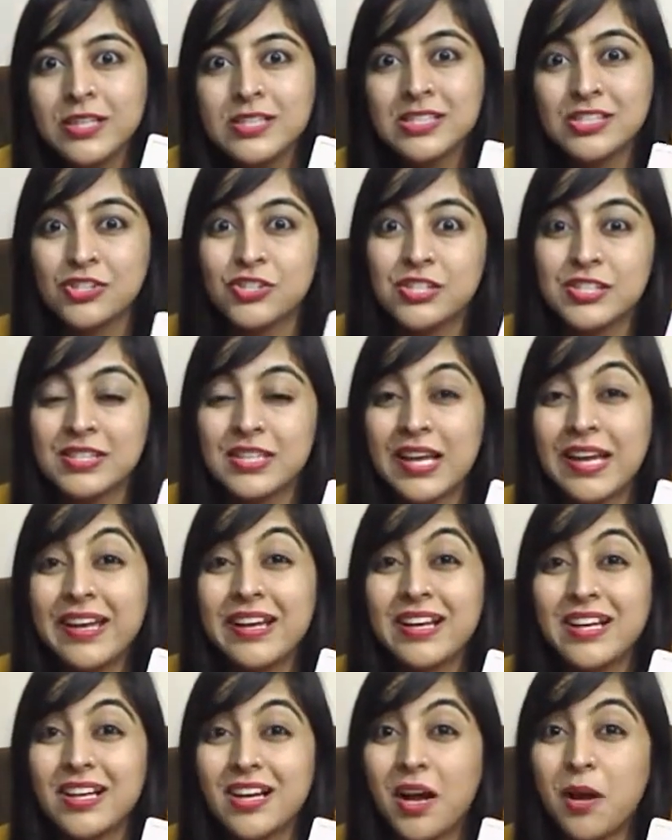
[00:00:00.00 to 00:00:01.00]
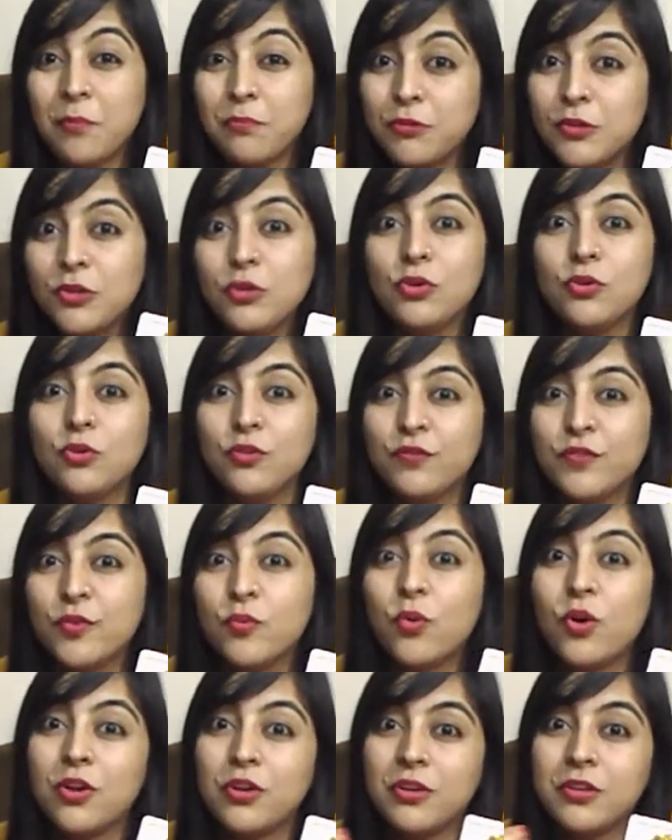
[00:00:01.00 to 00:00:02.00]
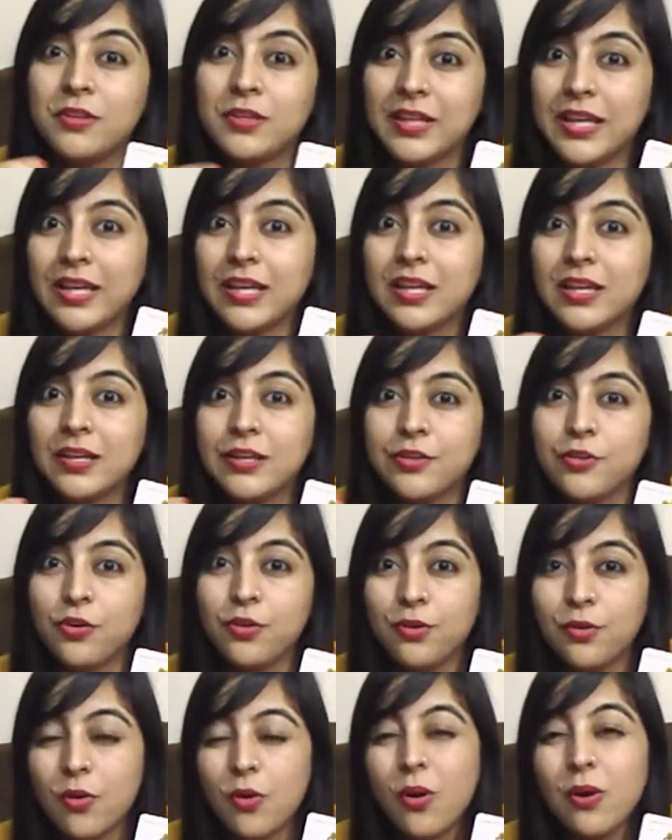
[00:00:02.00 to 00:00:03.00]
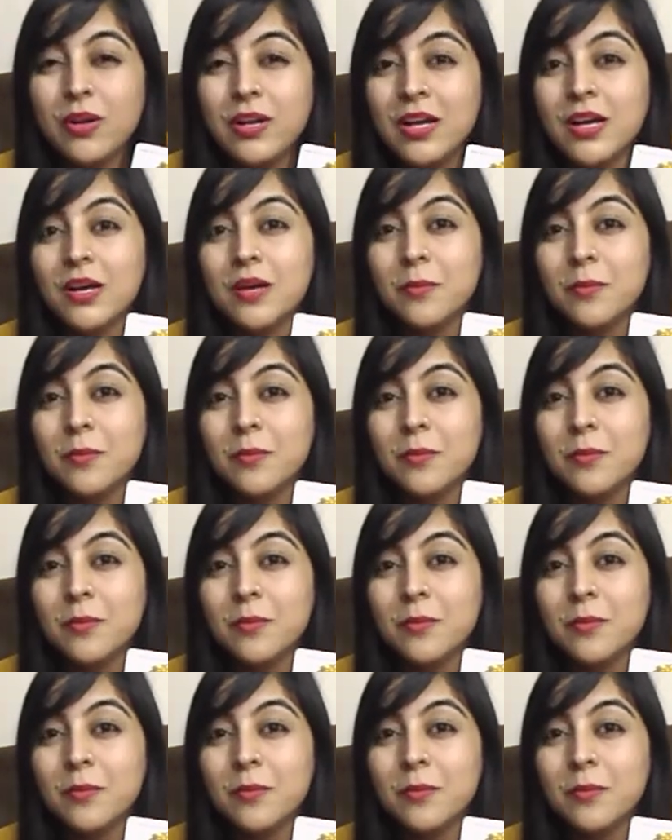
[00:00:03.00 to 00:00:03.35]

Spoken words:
It's just like up to you if you want to take it or not.